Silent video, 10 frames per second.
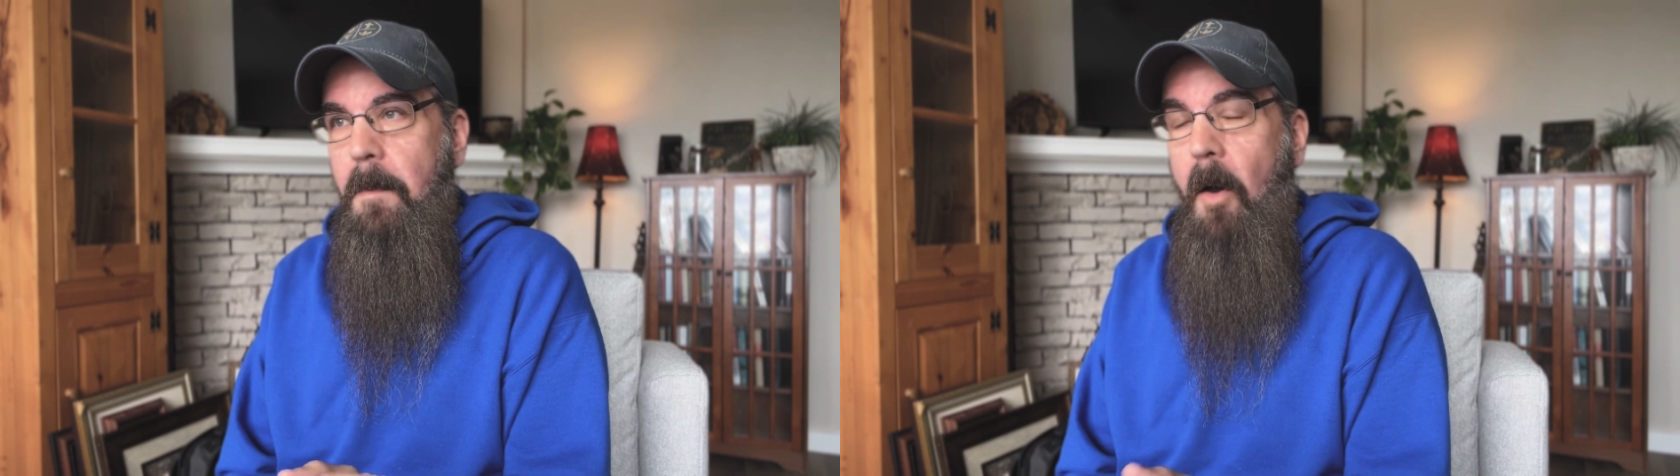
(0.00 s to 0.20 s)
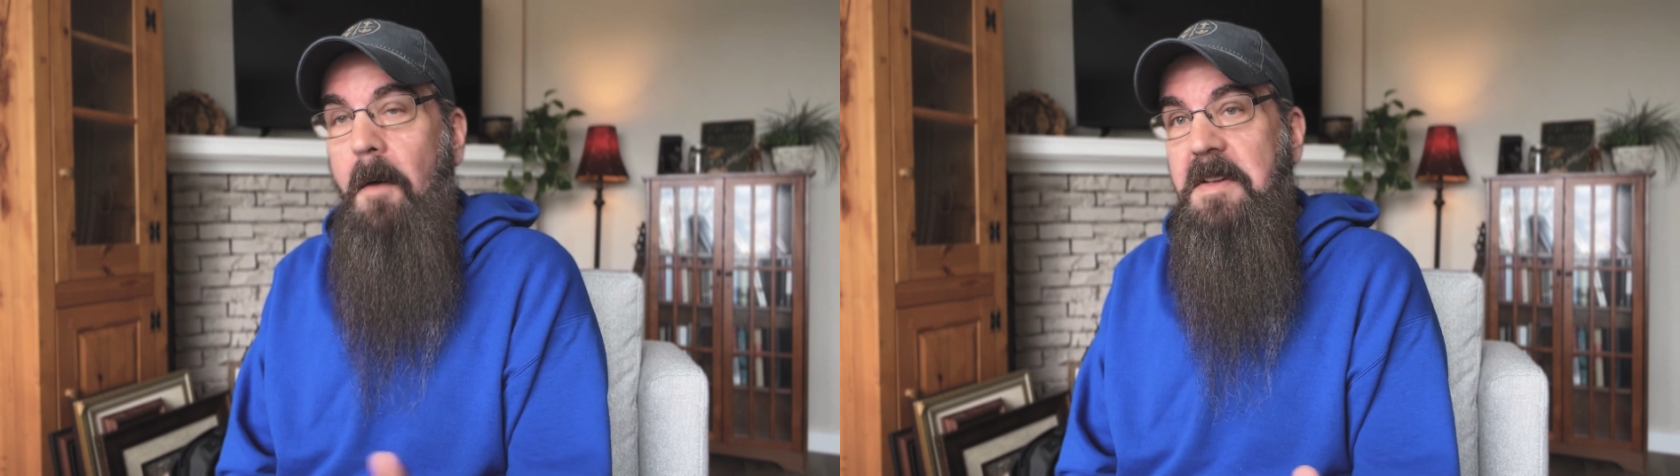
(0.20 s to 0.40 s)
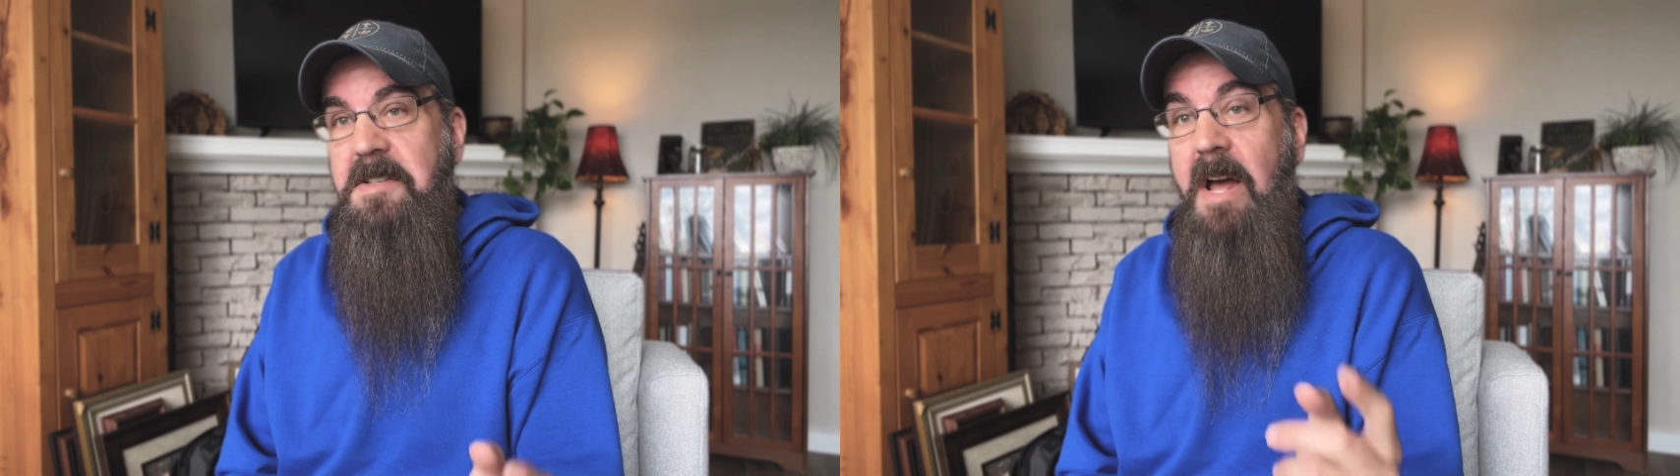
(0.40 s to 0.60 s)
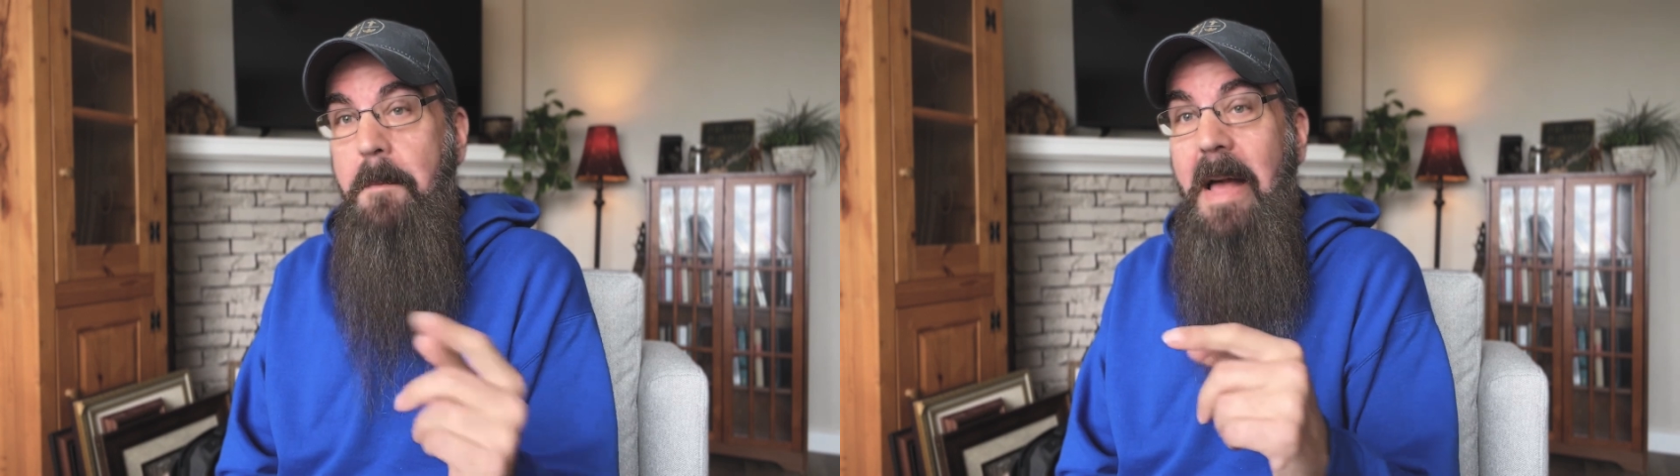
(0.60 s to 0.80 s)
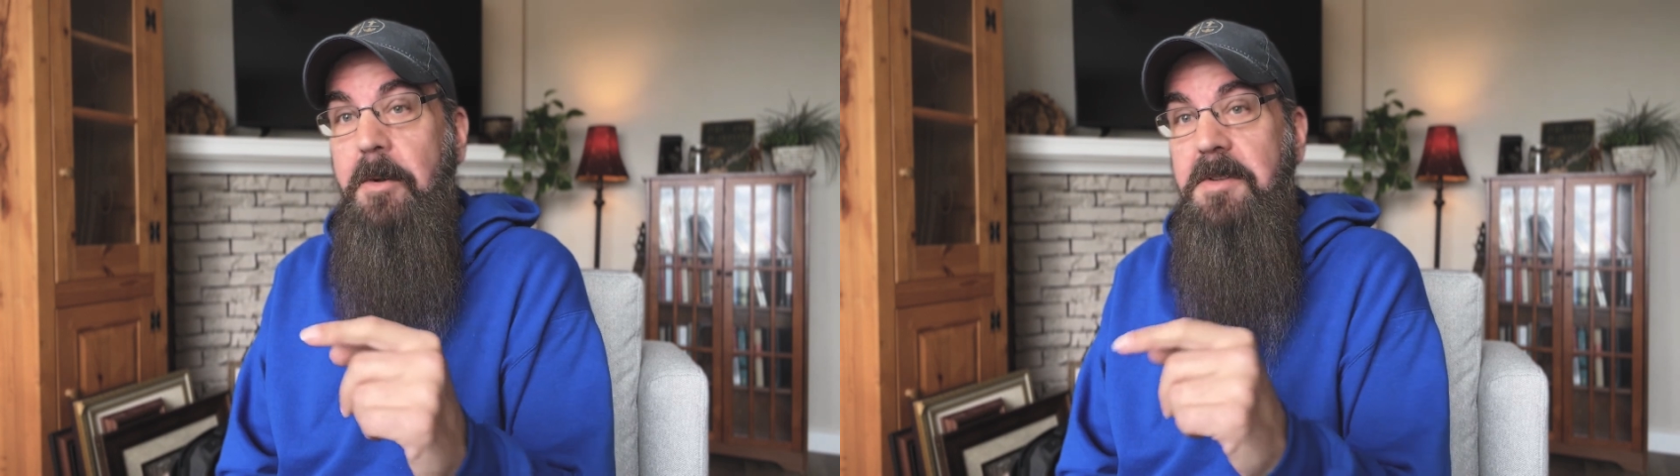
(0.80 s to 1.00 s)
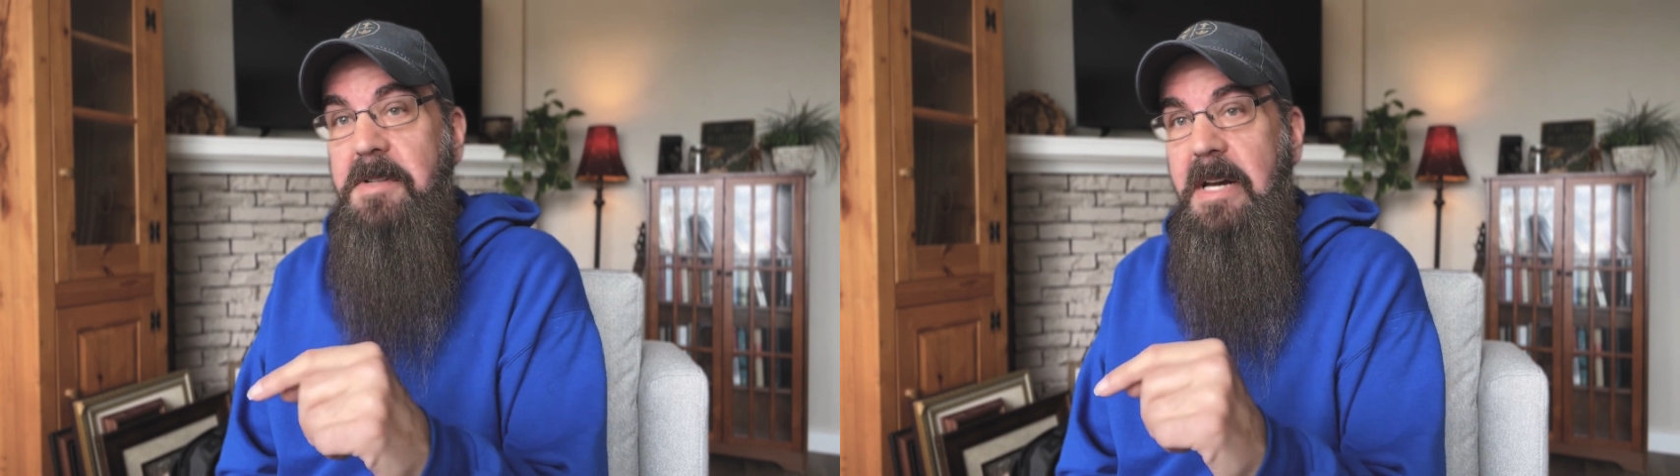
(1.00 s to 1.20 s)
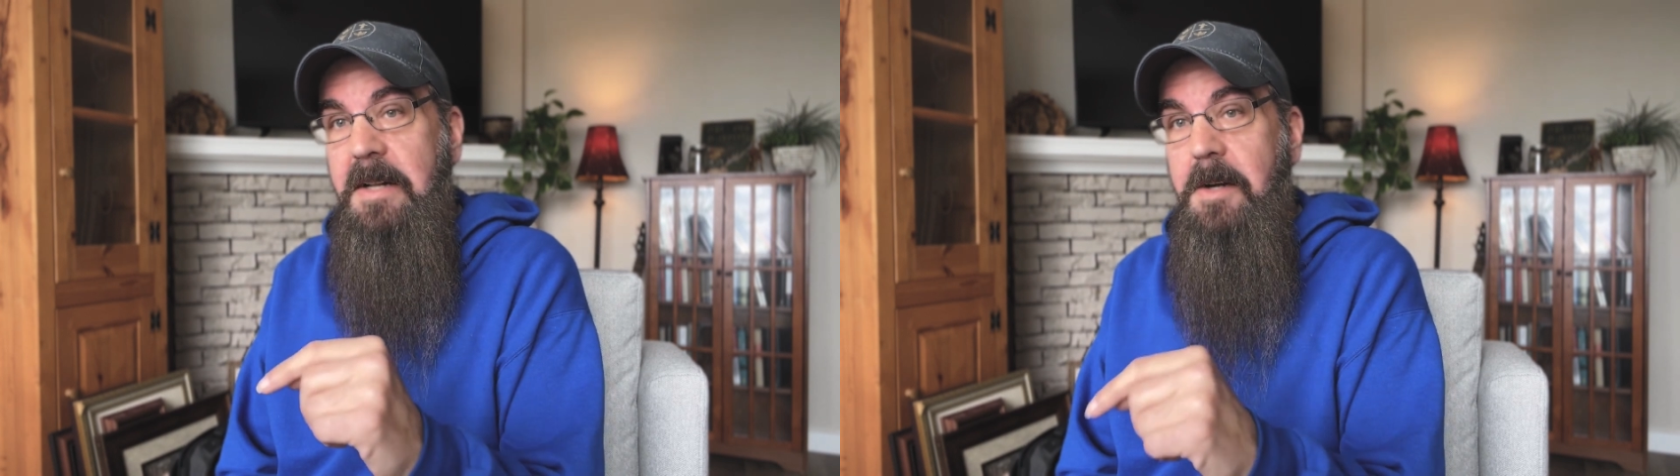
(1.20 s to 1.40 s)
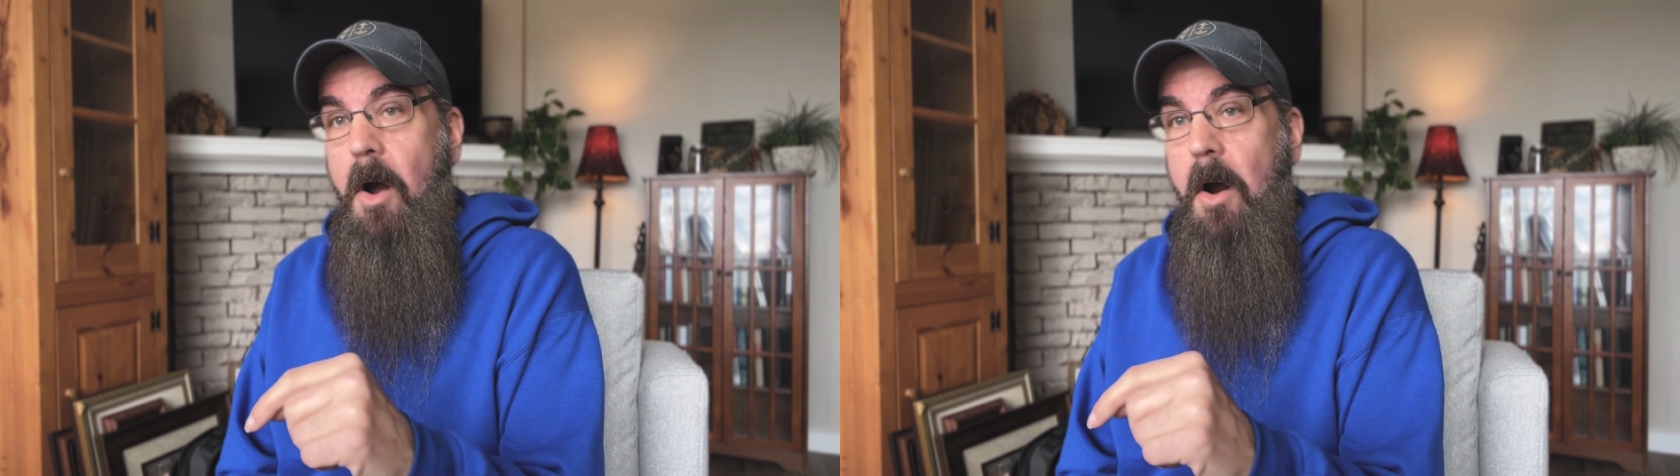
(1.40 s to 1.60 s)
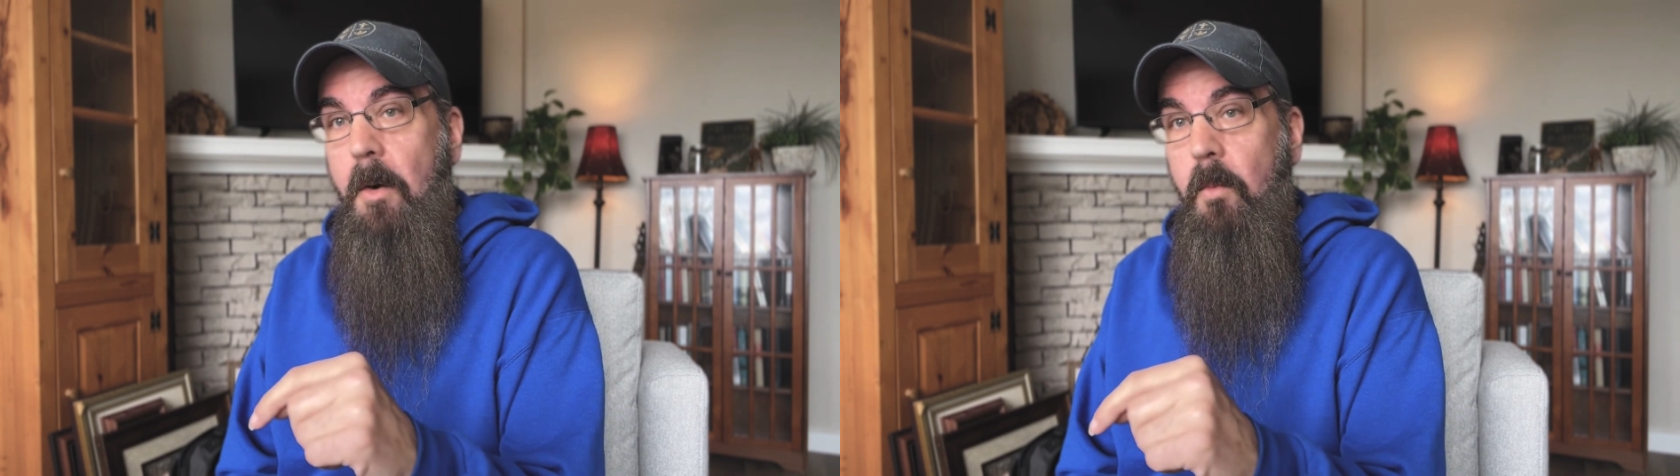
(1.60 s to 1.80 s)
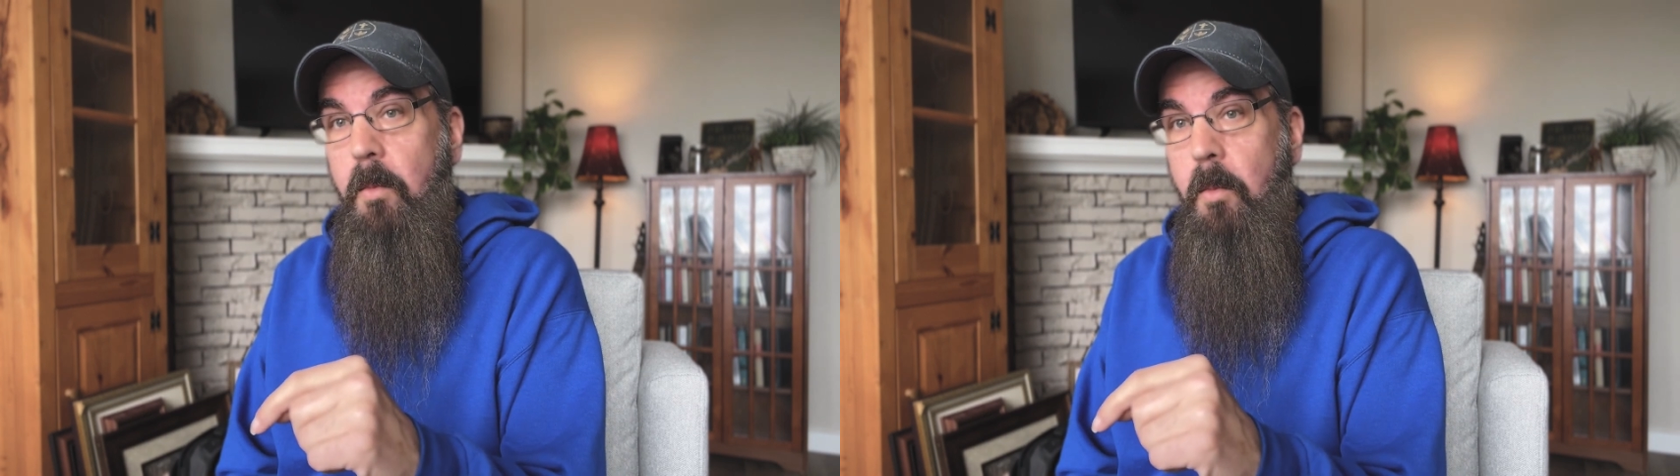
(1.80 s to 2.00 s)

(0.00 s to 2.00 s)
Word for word: All this time, Michael's sitting in the car